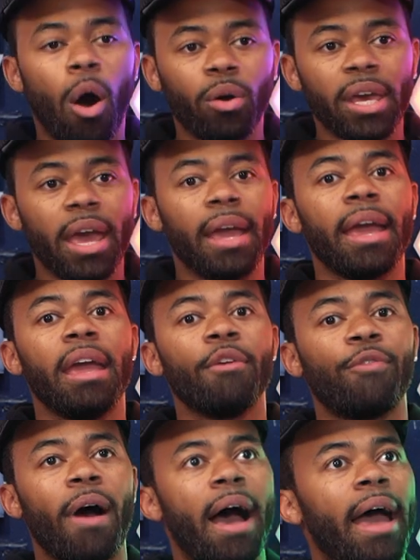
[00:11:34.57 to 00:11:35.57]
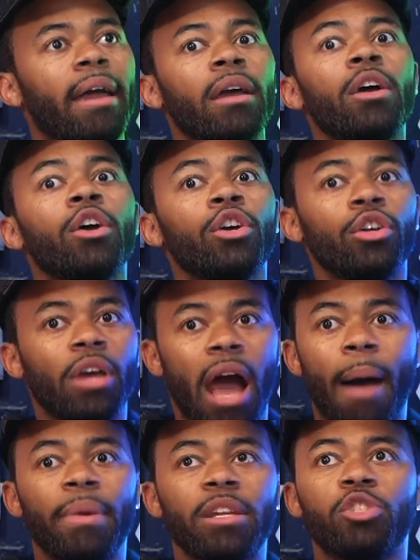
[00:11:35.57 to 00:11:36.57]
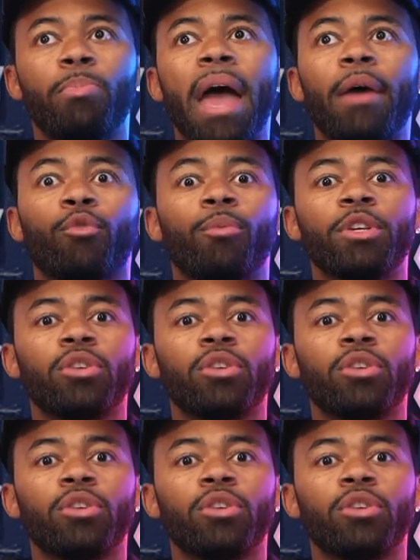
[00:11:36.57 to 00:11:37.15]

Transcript: okay, if I I'm in this bad room.